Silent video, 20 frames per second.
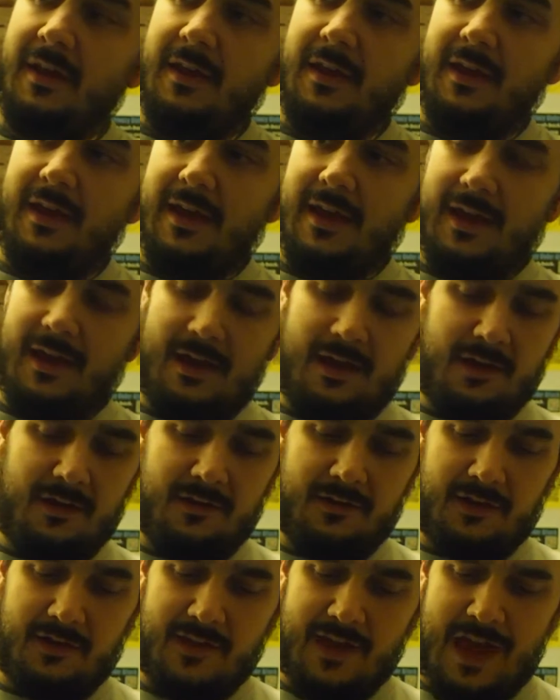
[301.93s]
And
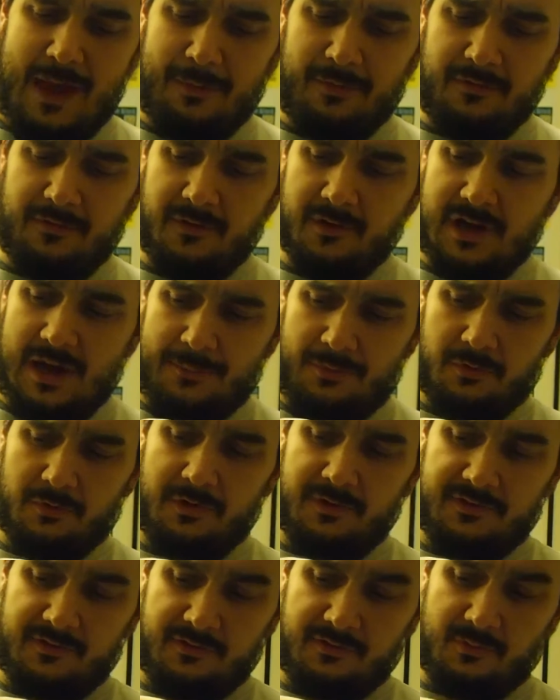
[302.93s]
uh, that happened for a couple reasons.